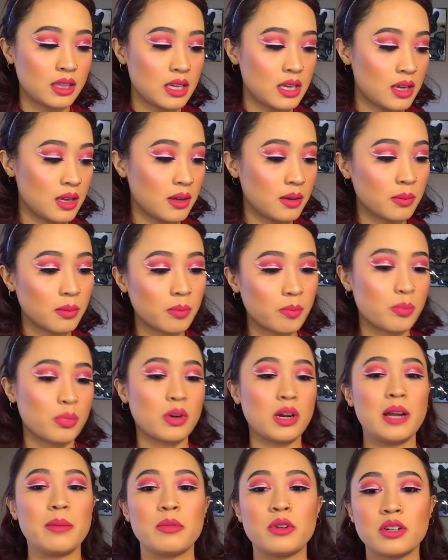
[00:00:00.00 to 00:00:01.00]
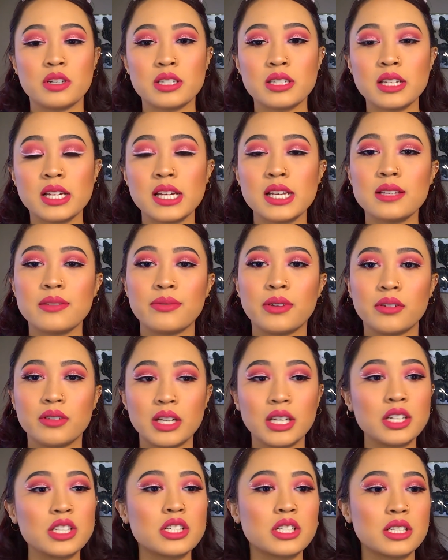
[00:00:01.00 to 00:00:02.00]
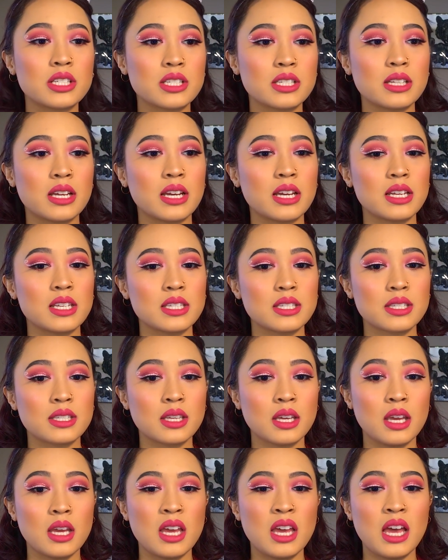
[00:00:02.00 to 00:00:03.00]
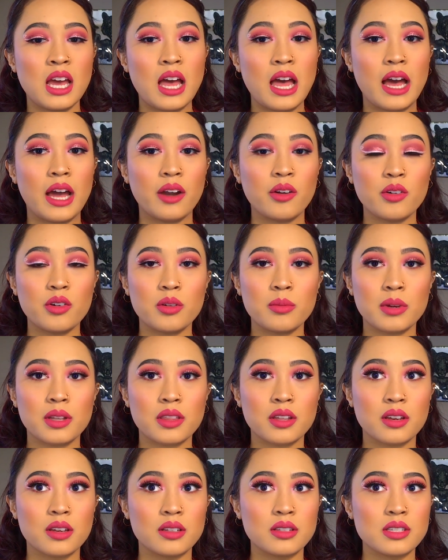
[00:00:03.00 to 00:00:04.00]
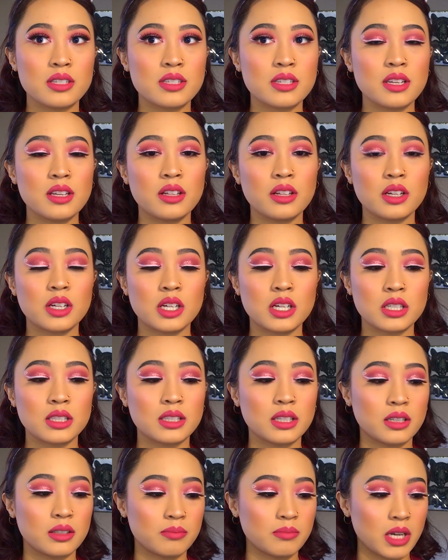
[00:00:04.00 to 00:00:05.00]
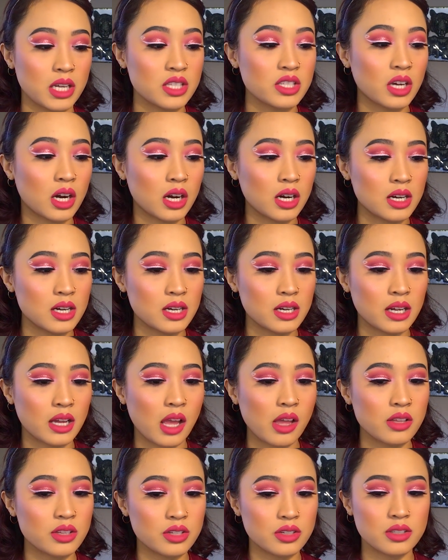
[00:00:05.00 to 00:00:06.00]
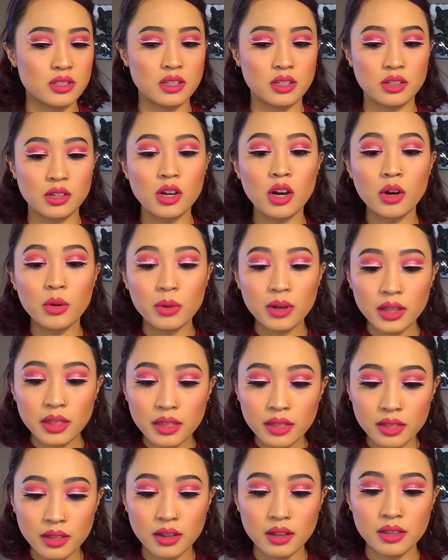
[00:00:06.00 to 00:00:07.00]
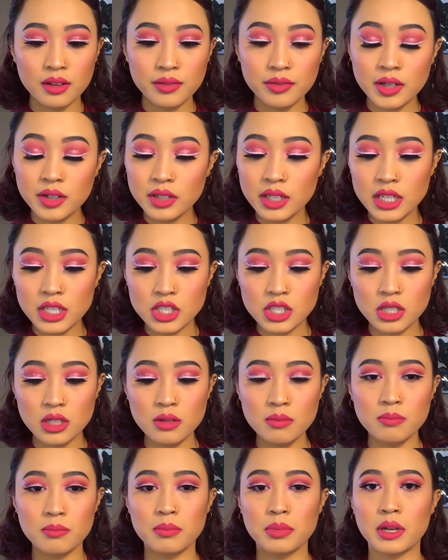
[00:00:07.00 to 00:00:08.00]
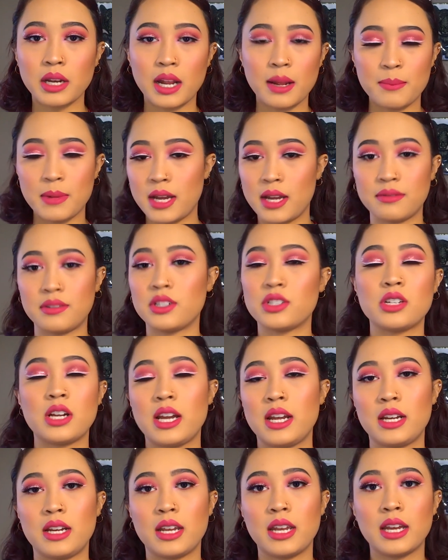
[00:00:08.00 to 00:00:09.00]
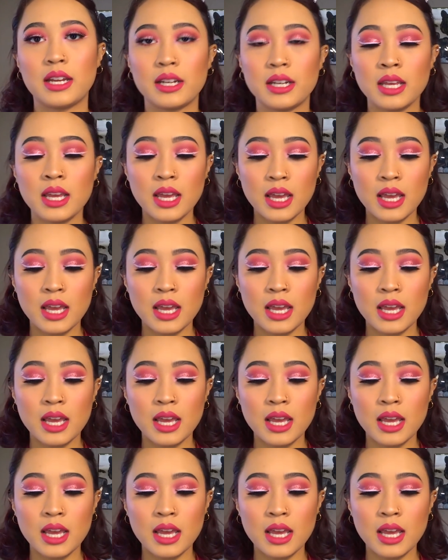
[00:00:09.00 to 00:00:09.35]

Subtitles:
The primer is nice. Foundation is nice. I don't know about the concealer, that my Tarte just didn't go with the foundation, but I might have to try it again.